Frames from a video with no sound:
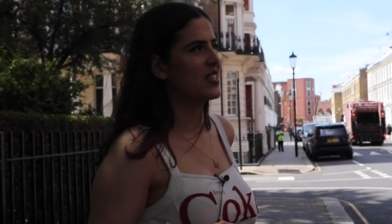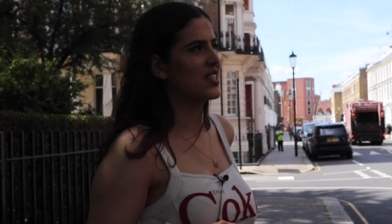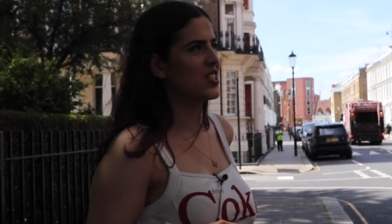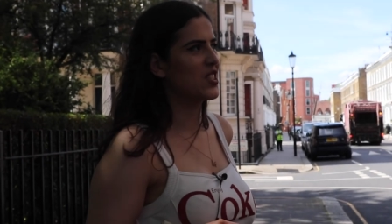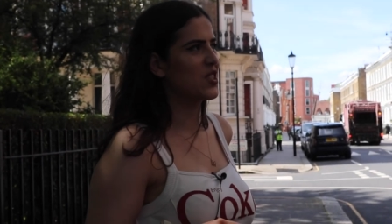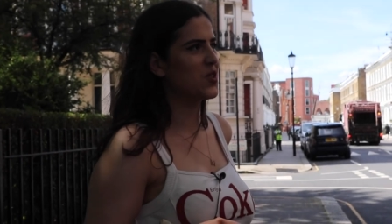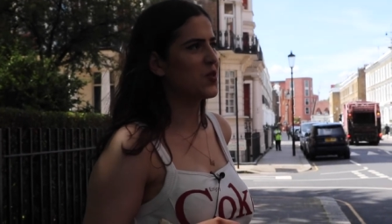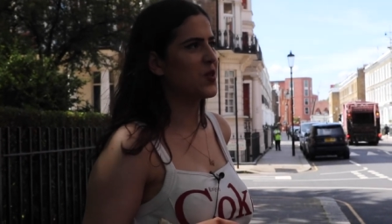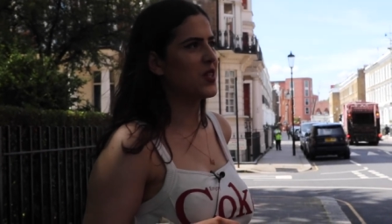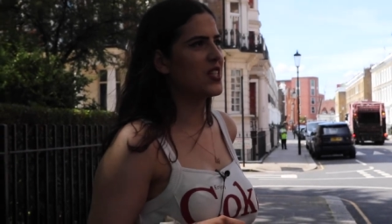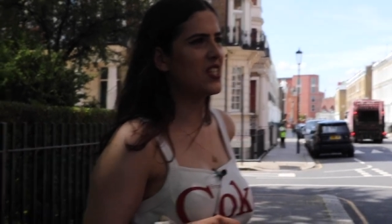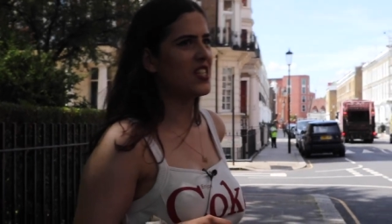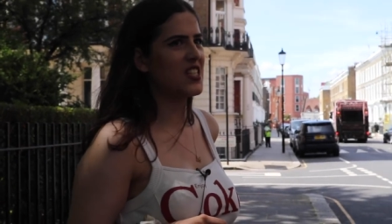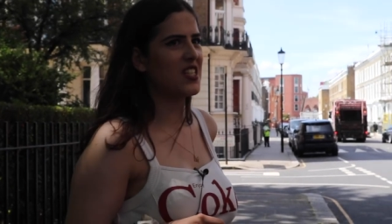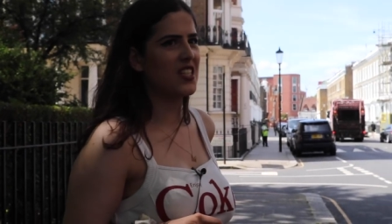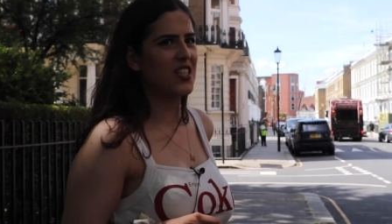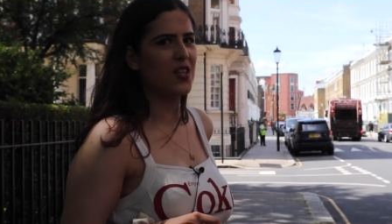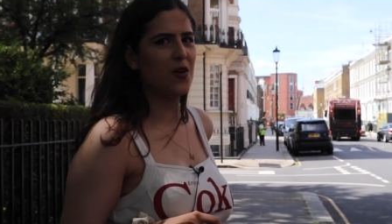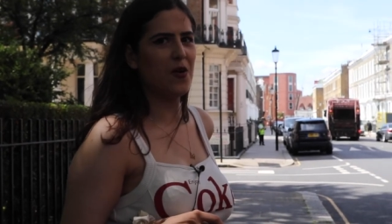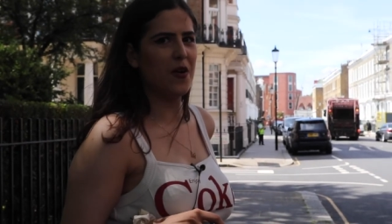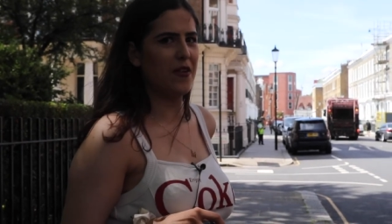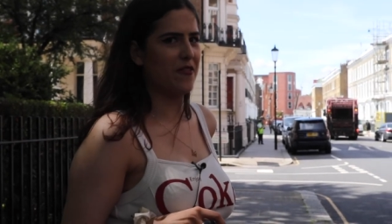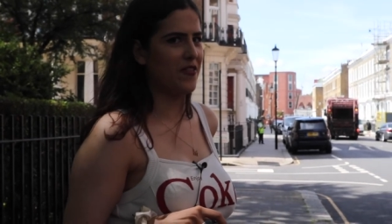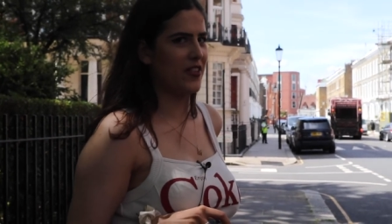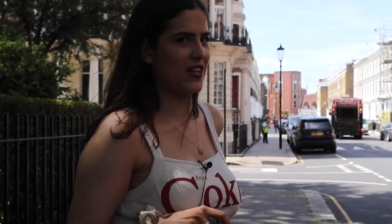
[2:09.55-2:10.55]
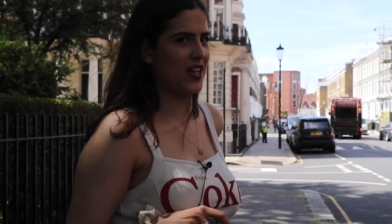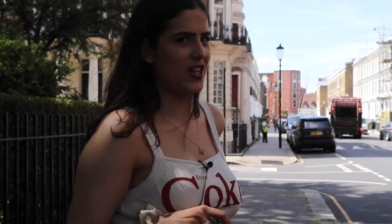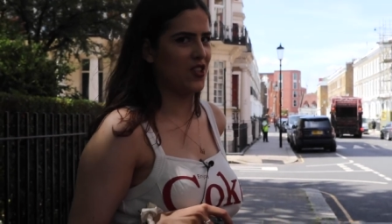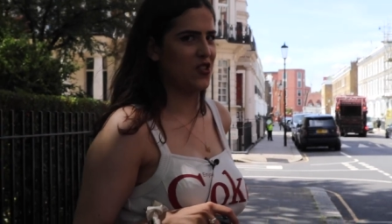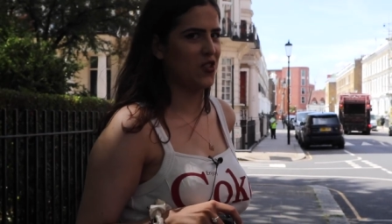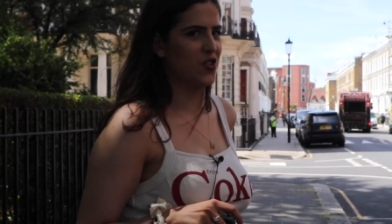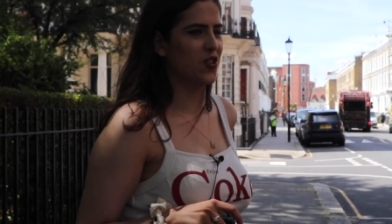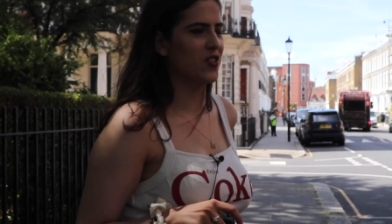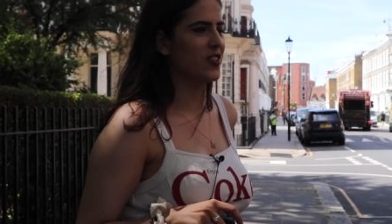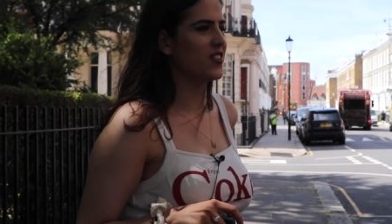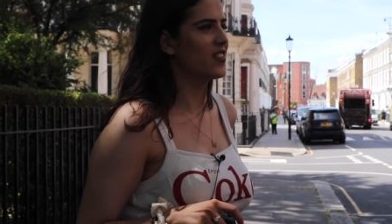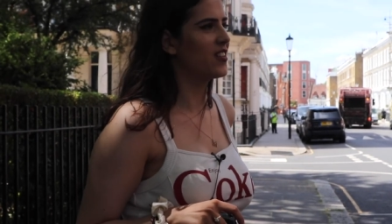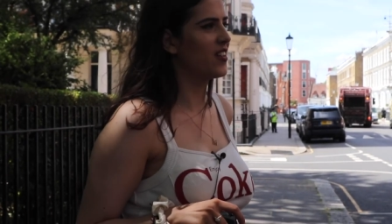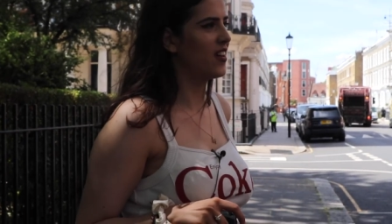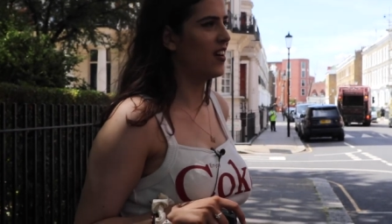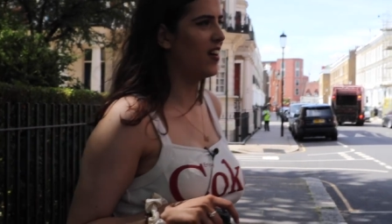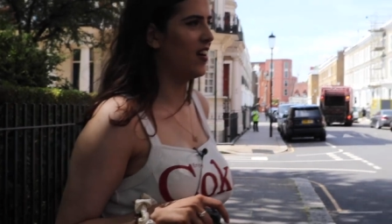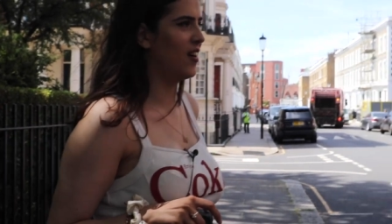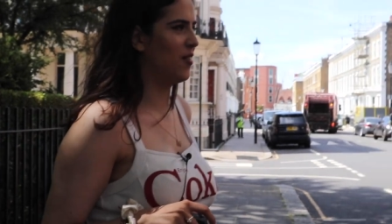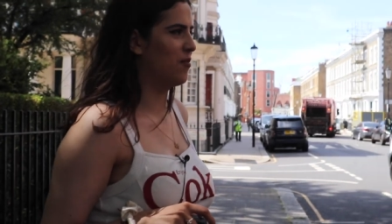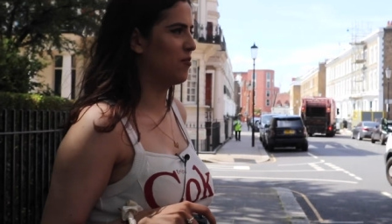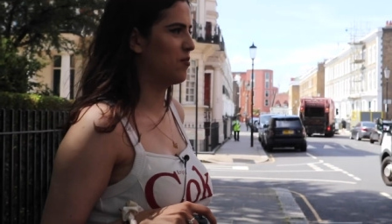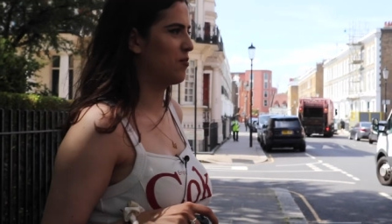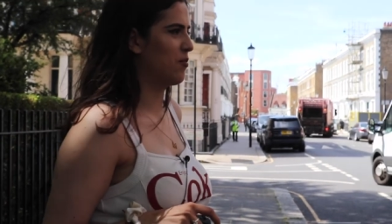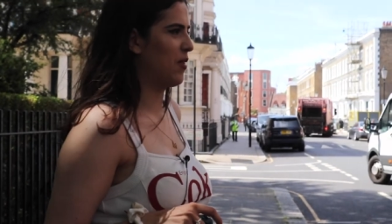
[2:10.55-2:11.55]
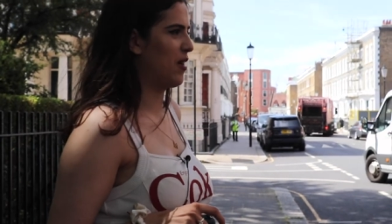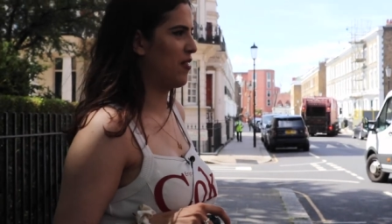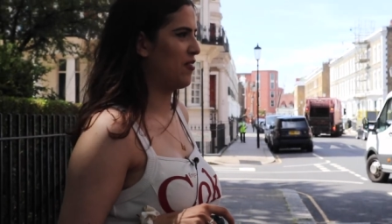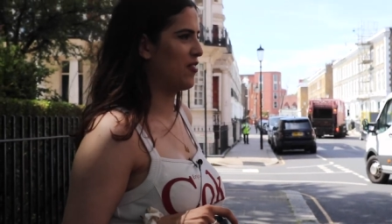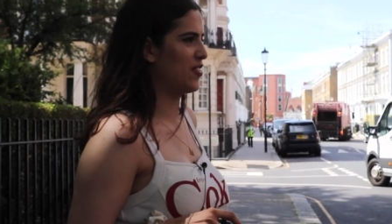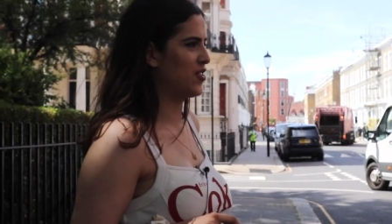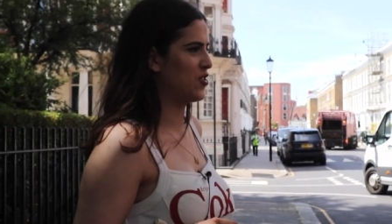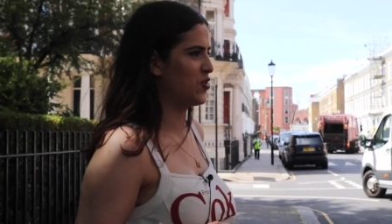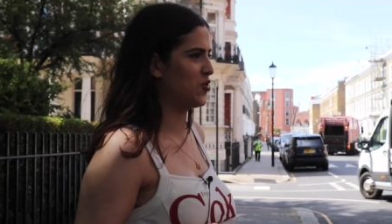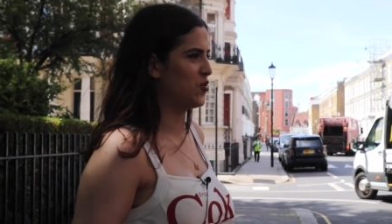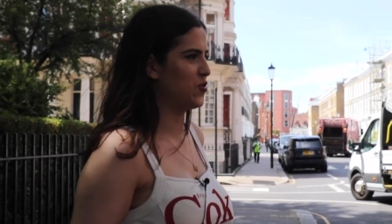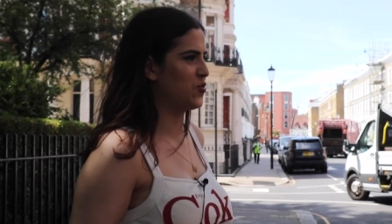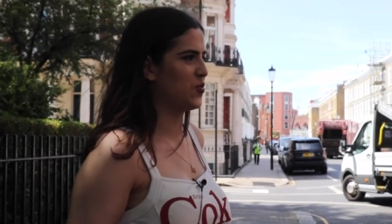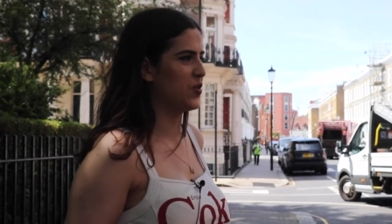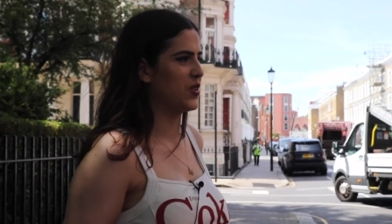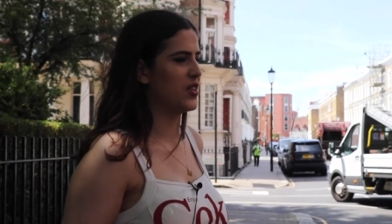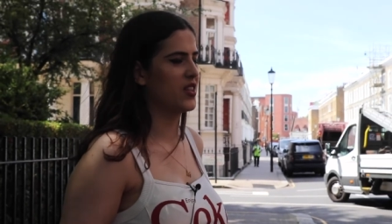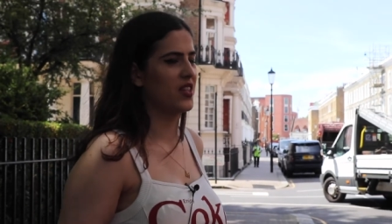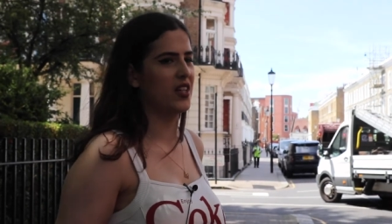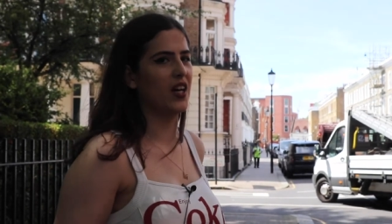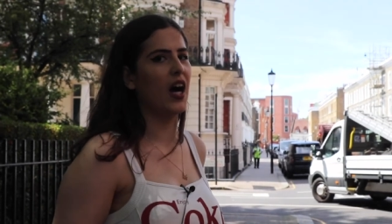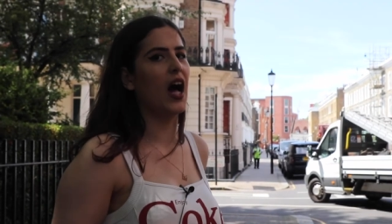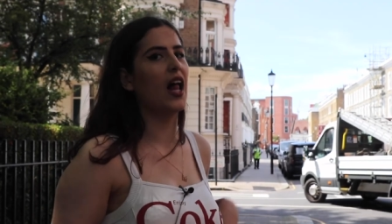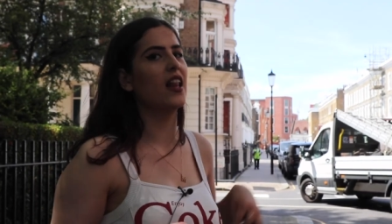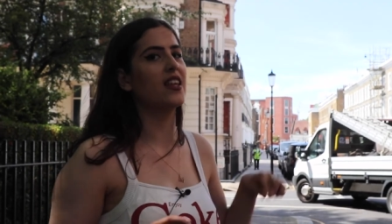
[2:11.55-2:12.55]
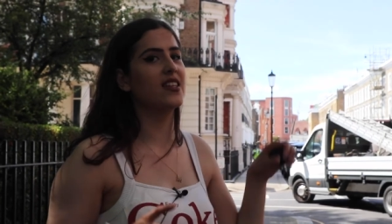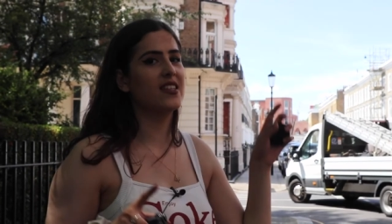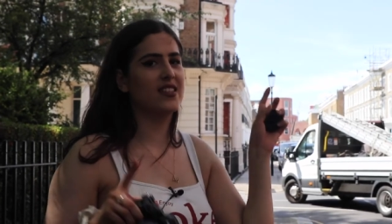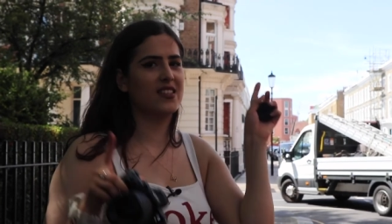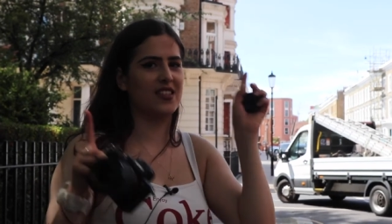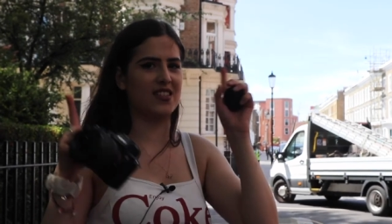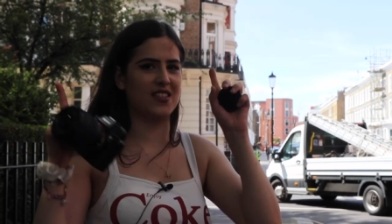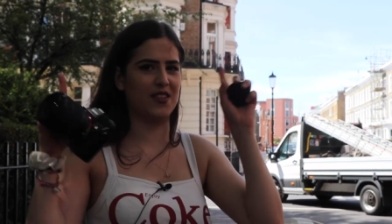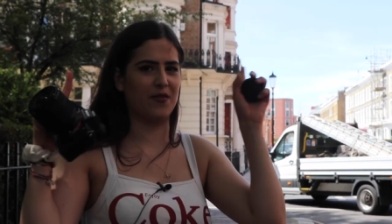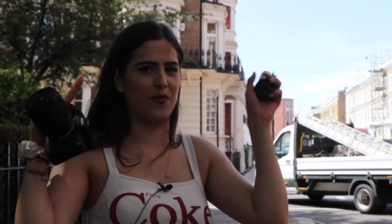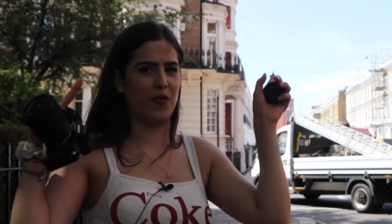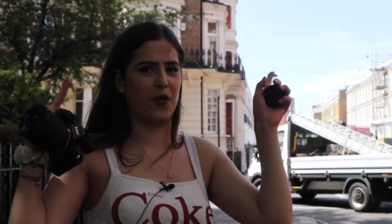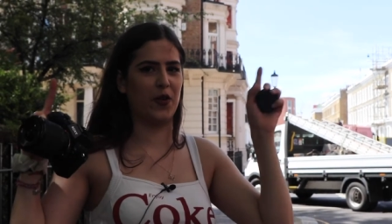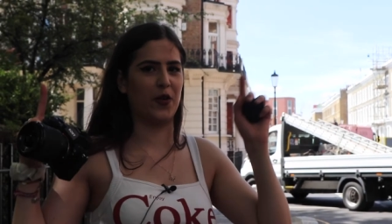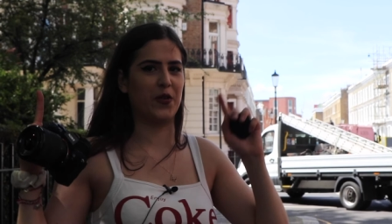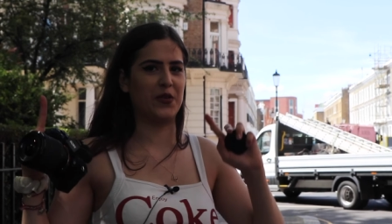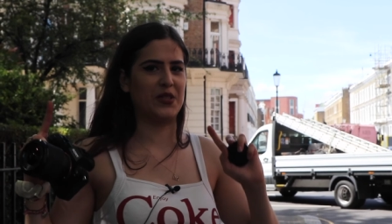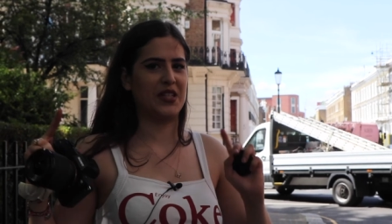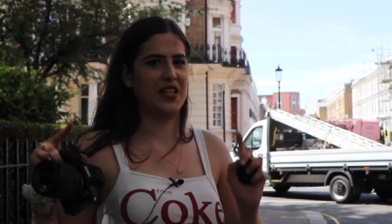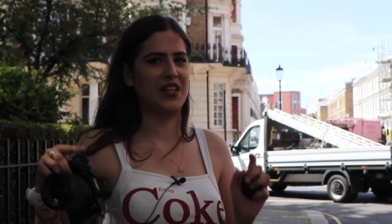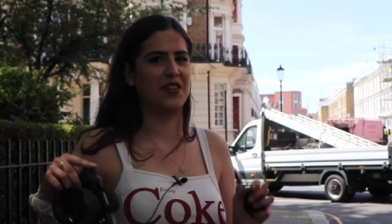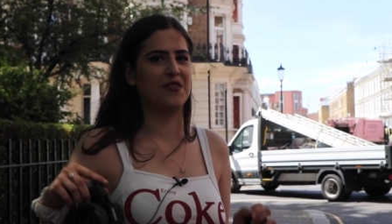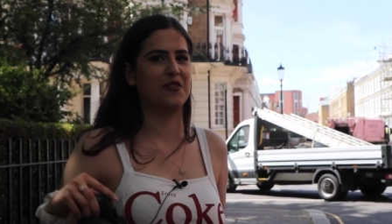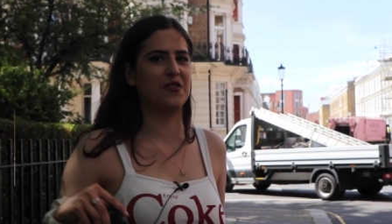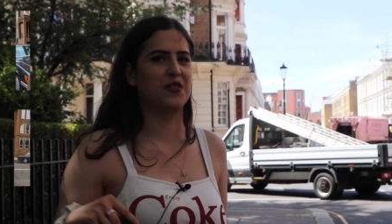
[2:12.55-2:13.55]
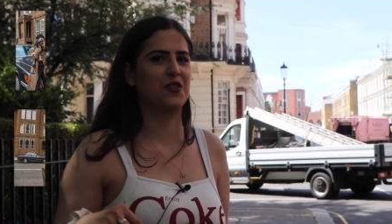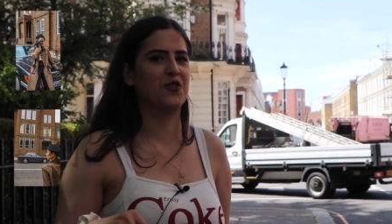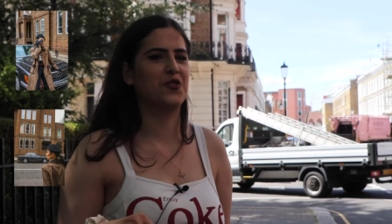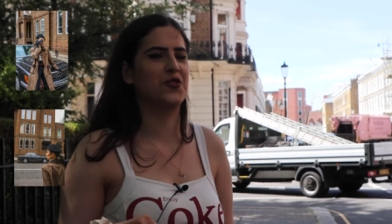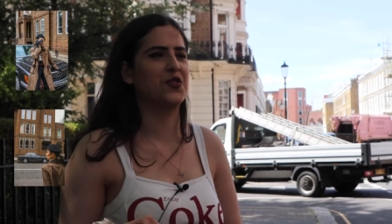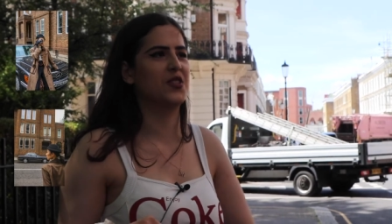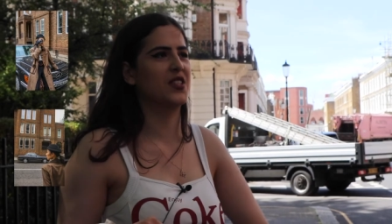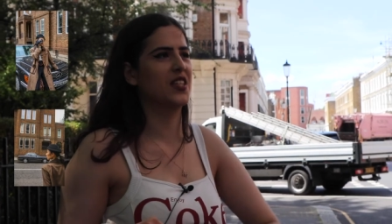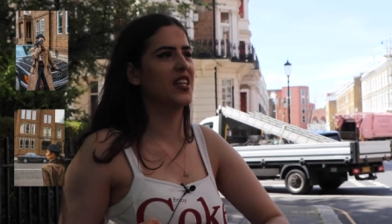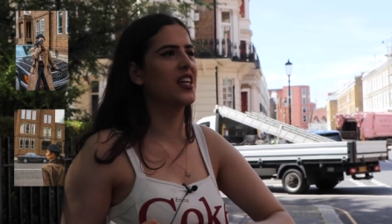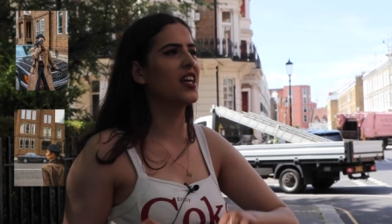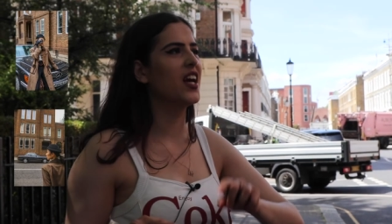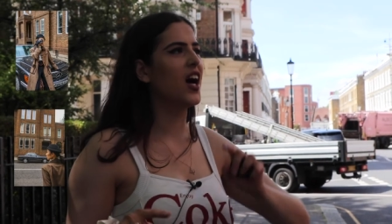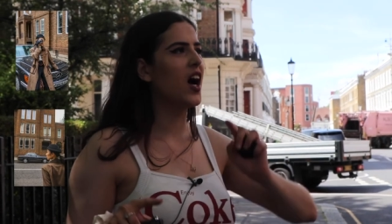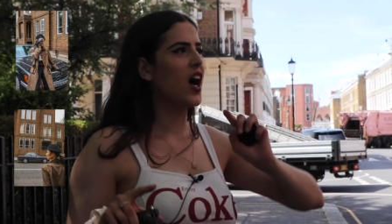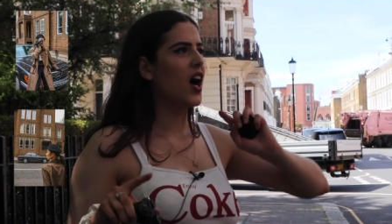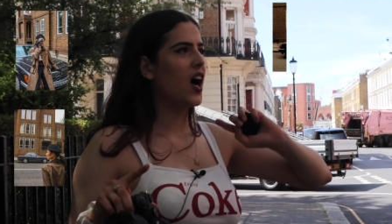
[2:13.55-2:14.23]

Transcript: 2 years ago I think I shot my first shoot with the, I'll insert some photos here for you to see,